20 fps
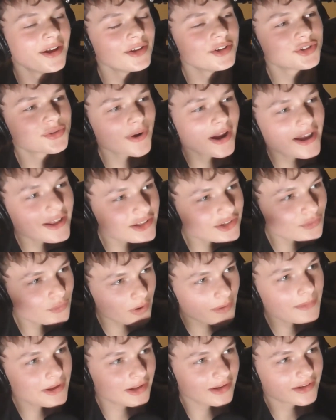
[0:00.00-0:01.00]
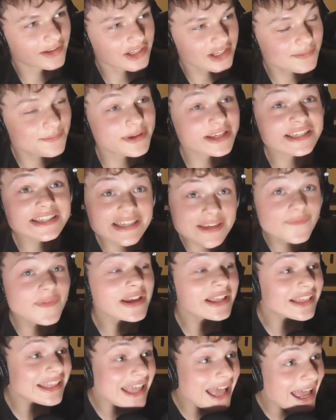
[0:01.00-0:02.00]
Trans women
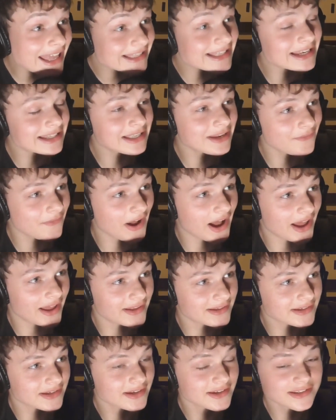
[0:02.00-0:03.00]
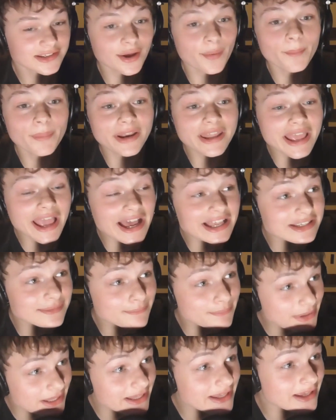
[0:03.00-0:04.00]
specifically identifies somebody as
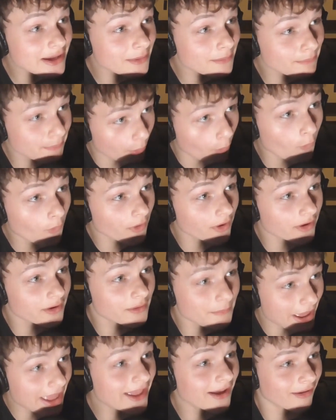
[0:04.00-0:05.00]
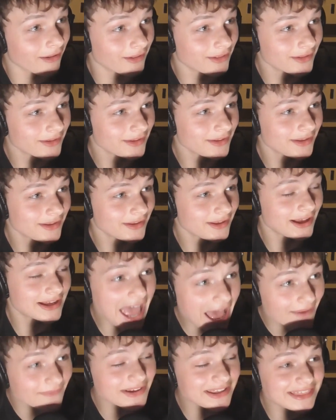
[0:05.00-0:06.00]
being born male, as
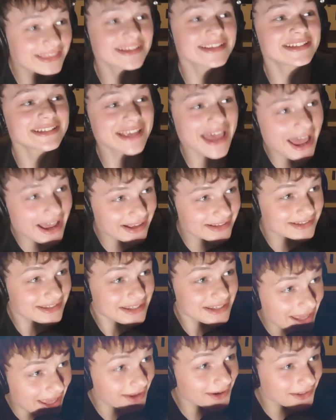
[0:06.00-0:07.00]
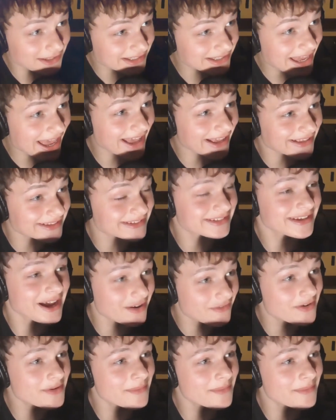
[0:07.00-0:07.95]
having the natal sex of a